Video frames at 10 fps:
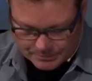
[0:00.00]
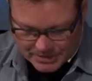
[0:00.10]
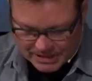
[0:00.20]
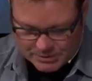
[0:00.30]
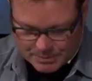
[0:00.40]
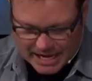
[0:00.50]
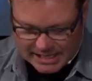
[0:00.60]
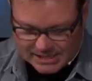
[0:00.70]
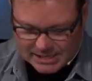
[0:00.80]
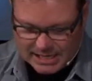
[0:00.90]
is
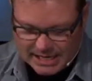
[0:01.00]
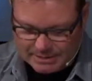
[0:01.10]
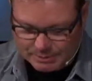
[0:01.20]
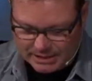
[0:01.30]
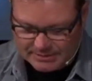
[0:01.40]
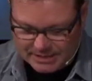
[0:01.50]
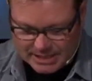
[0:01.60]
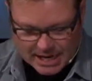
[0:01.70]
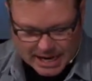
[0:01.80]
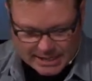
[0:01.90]
based in believing
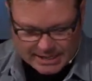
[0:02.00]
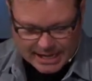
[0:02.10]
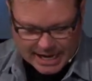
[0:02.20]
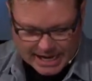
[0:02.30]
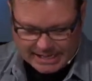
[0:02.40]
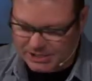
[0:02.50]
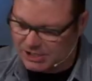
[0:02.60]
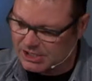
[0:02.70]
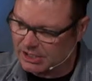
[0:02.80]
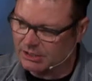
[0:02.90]
God and it
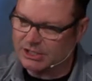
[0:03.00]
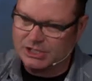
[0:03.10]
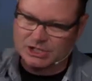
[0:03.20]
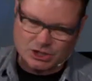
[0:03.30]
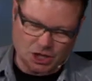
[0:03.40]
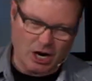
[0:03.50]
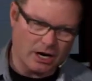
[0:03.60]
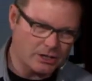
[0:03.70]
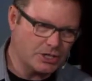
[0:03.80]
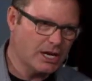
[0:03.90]
still is in
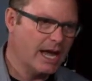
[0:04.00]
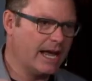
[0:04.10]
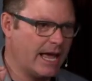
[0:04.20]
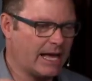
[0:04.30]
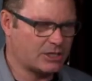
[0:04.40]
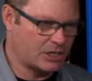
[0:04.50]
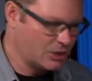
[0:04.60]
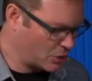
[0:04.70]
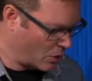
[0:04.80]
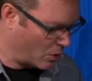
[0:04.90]
charge and has
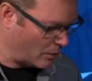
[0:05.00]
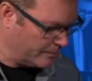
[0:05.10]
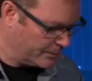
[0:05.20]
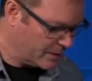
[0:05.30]
control.